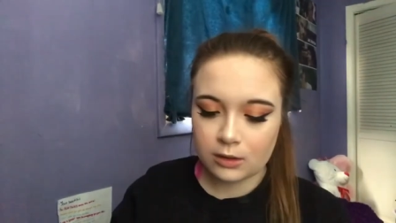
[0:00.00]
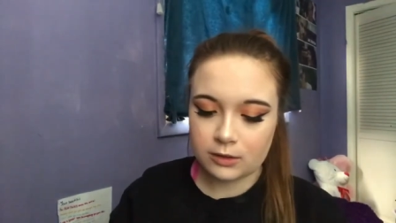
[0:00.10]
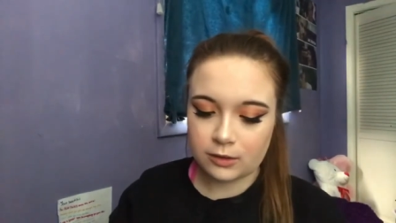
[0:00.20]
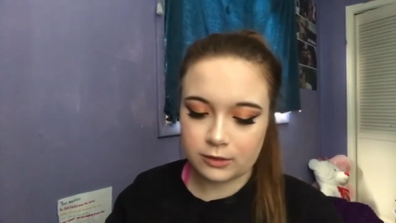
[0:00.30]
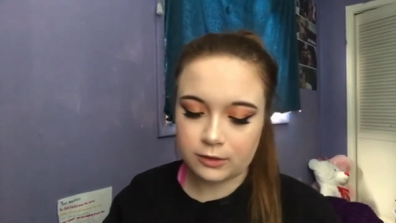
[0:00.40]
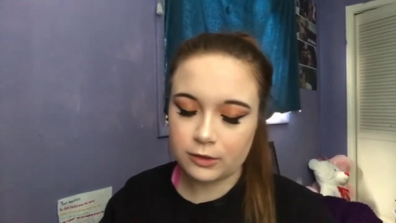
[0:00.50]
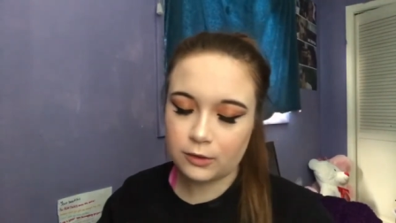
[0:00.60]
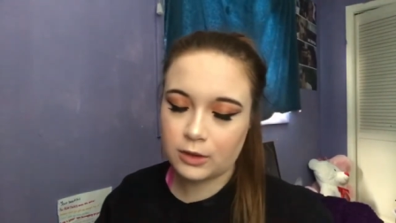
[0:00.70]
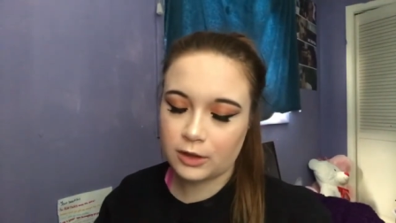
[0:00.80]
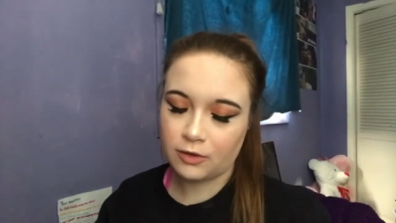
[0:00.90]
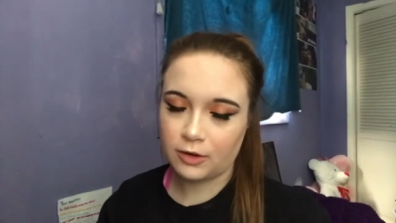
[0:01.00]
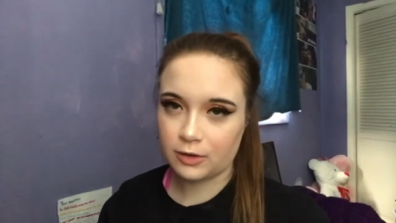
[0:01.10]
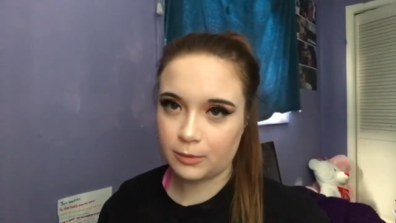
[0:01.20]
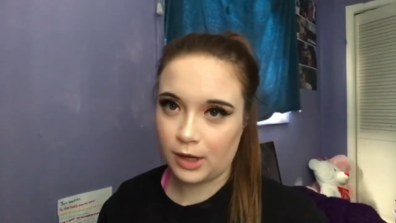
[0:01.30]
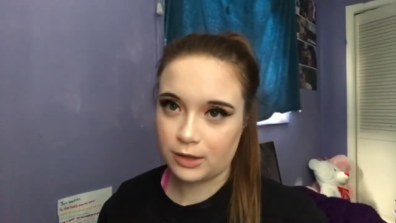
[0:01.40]
So this isn't really a first
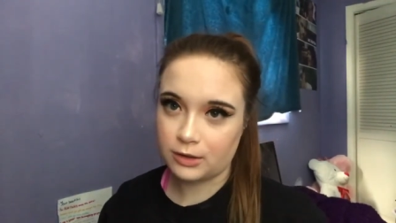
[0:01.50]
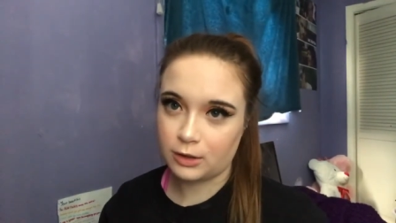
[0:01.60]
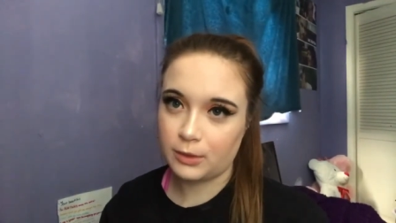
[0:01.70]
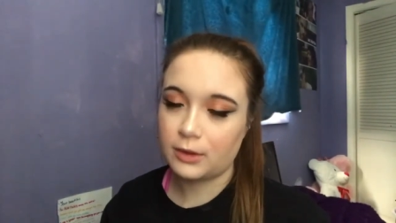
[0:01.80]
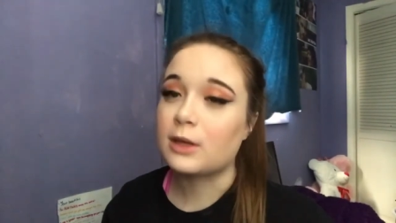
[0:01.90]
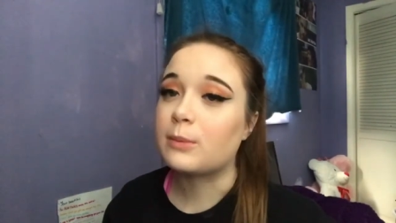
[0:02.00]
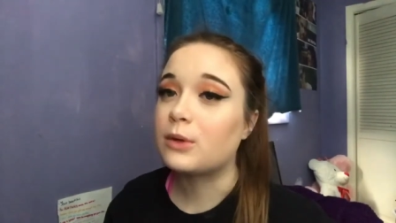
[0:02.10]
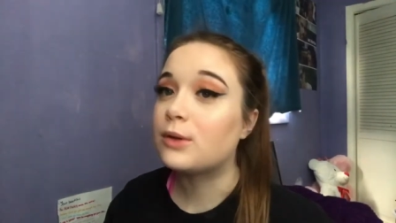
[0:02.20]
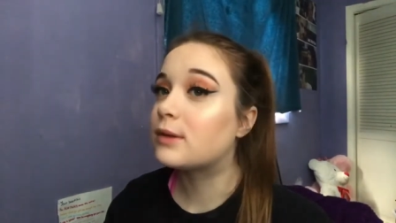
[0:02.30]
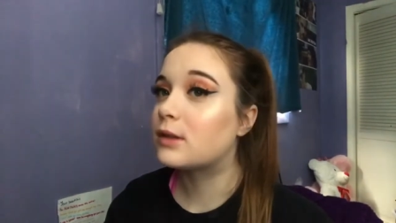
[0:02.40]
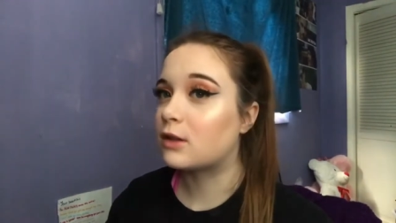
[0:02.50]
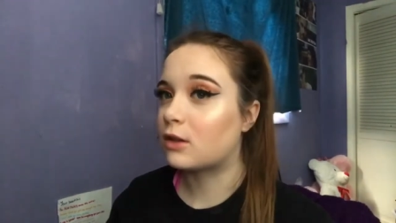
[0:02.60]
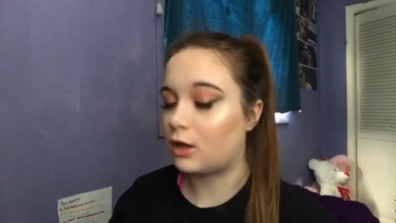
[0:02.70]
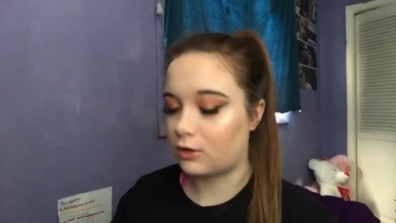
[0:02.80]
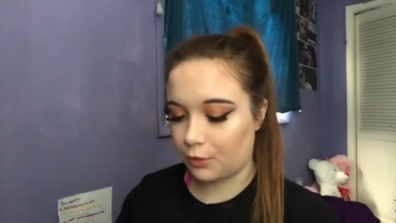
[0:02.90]
impressions because I've been using this
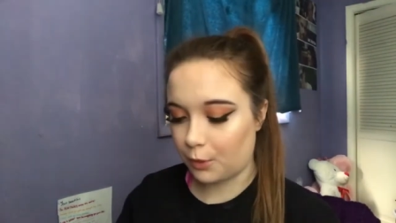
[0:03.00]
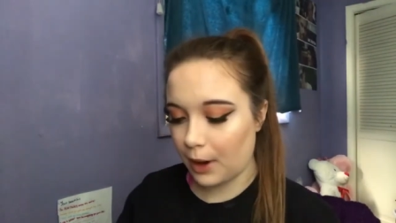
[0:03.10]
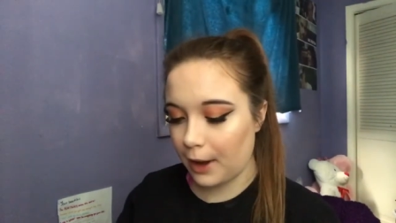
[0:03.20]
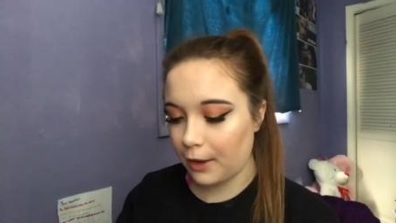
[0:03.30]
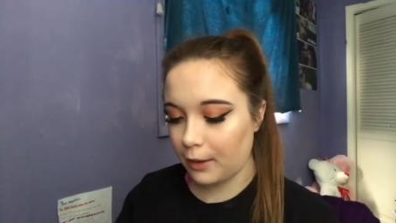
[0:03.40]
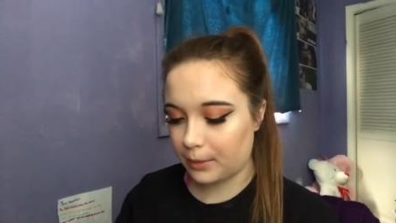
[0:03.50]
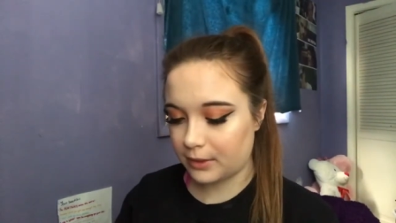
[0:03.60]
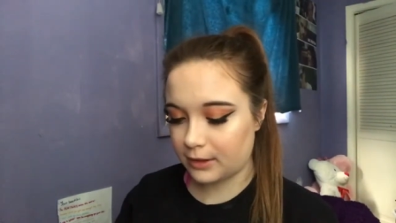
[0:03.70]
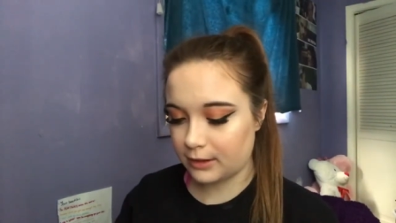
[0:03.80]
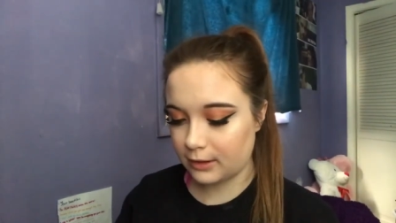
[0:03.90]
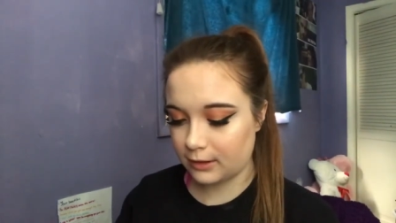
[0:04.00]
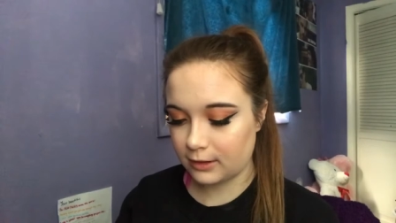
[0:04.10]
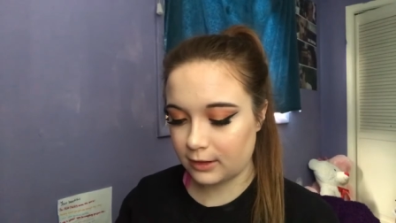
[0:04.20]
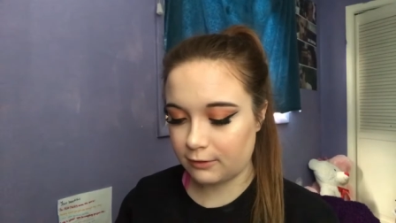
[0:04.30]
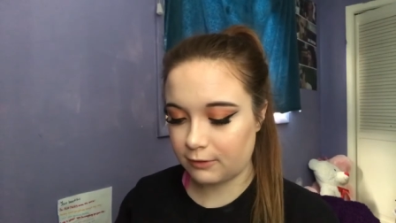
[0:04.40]
gloss for a while, but this is
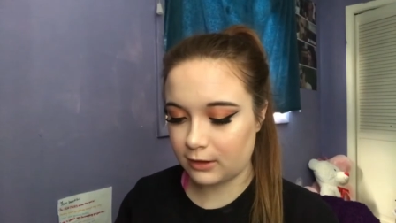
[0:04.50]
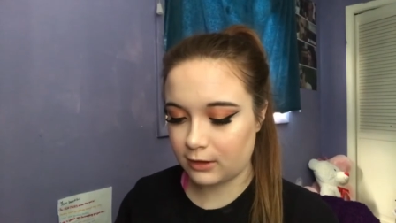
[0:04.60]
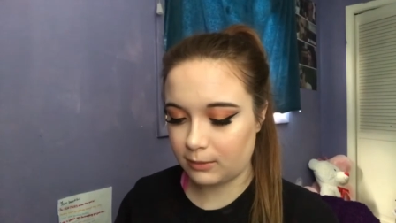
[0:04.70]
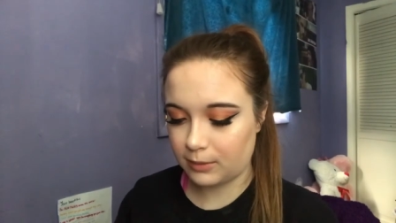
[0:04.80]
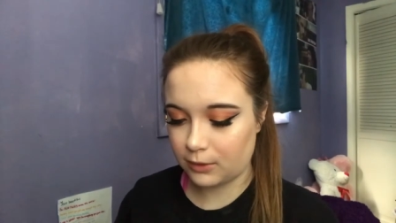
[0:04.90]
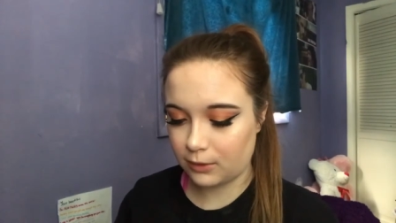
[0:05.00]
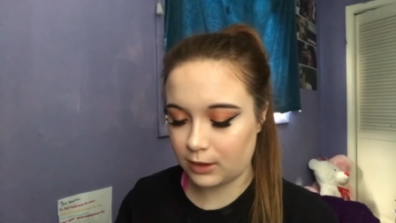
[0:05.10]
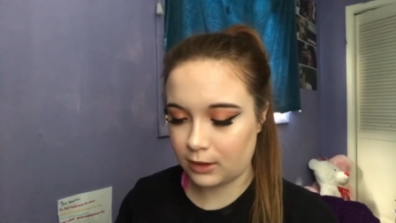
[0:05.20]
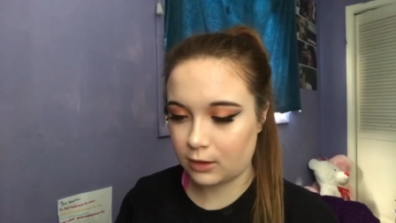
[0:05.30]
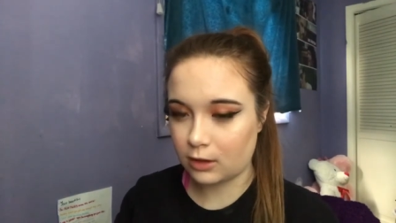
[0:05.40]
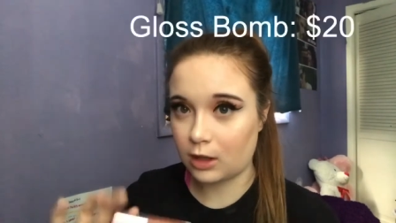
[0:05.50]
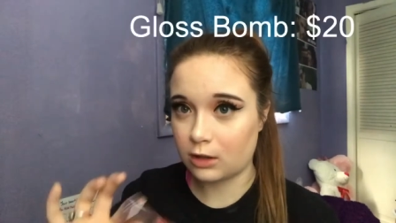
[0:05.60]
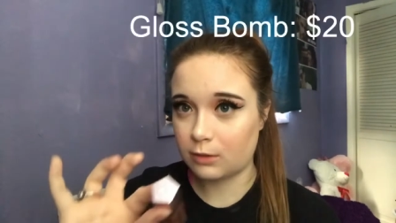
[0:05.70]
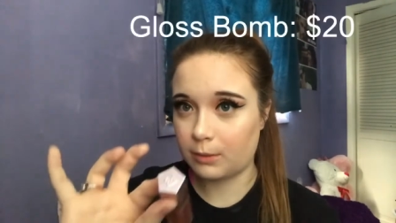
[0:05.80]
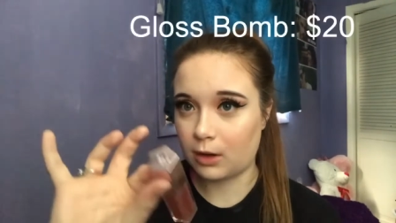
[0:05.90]
the Fenty Beauty
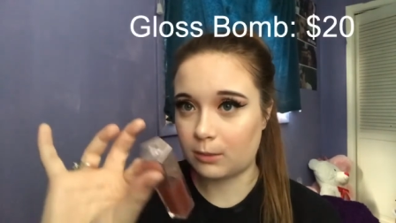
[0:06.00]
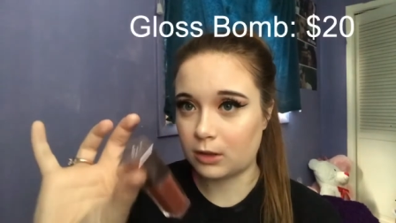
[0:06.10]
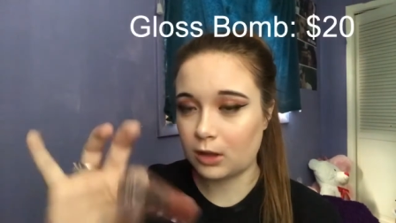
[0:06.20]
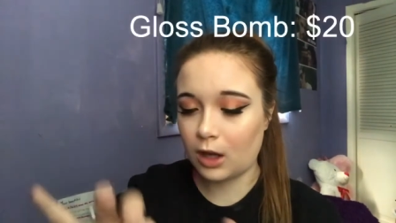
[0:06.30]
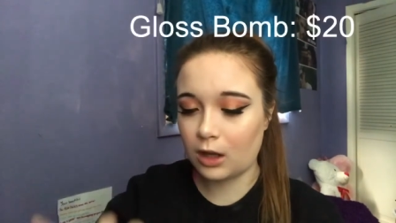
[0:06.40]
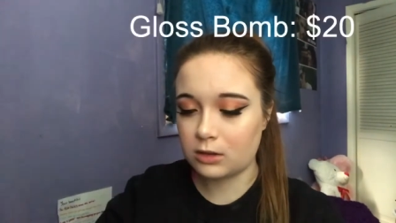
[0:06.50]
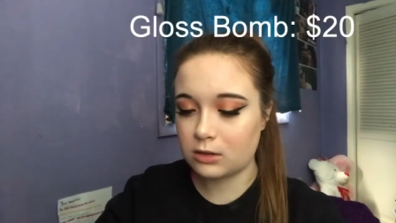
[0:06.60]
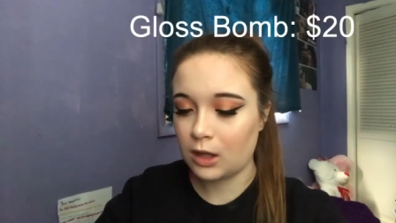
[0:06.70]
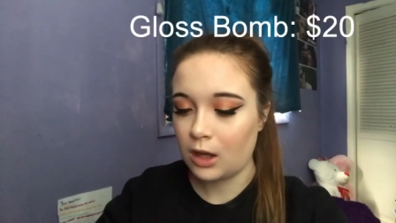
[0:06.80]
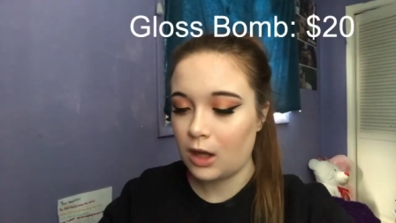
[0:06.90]
Gloss Bomb Gloss.